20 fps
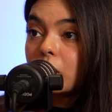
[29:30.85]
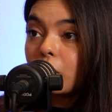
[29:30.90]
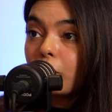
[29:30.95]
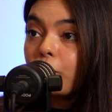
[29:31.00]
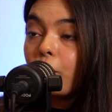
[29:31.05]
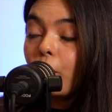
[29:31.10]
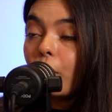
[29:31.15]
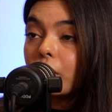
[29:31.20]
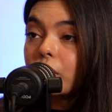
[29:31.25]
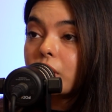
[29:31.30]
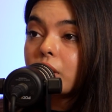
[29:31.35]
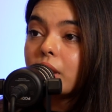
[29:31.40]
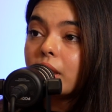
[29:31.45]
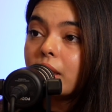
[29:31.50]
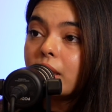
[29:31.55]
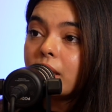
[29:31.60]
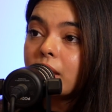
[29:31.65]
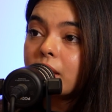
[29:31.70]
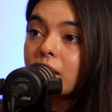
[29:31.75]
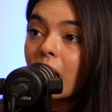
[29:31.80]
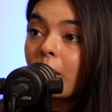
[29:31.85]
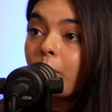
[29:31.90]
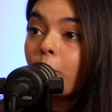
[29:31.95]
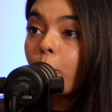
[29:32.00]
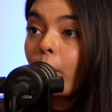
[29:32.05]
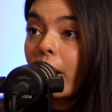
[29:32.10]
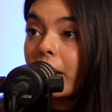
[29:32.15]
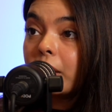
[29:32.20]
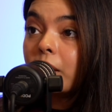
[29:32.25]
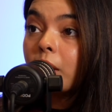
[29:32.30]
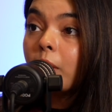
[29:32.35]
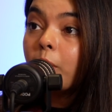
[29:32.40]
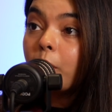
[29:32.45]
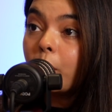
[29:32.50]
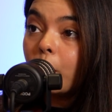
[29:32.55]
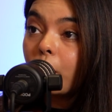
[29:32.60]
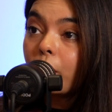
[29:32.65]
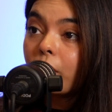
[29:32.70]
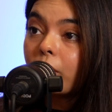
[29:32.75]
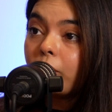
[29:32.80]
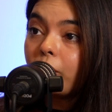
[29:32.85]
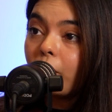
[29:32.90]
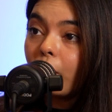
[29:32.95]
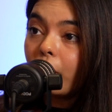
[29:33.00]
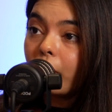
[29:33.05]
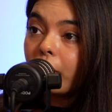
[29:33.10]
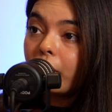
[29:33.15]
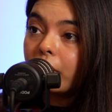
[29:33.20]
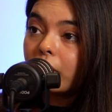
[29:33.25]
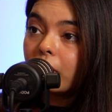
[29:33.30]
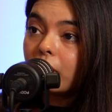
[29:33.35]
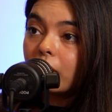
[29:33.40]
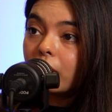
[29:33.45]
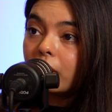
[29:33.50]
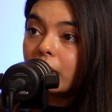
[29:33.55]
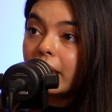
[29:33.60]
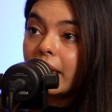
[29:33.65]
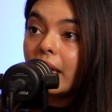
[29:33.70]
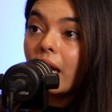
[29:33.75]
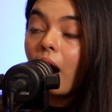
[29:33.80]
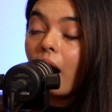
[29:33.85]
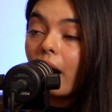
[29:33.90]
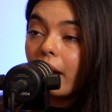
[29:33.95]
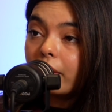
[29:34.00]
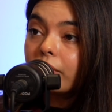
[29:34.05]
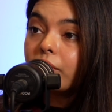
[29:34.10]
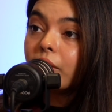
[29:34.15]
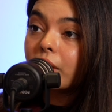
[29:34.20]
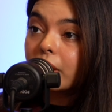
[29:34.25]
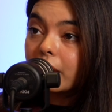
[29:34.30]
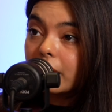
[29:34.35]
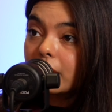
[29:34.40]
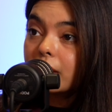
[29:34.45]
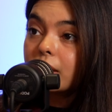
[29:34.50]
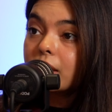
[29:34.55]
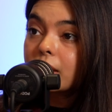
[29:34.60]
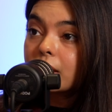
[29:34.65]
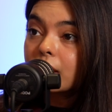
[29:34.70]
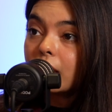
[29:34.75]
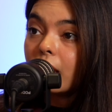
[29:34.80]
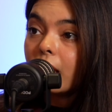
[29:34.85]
The first is I'm writing a book for AI for kids.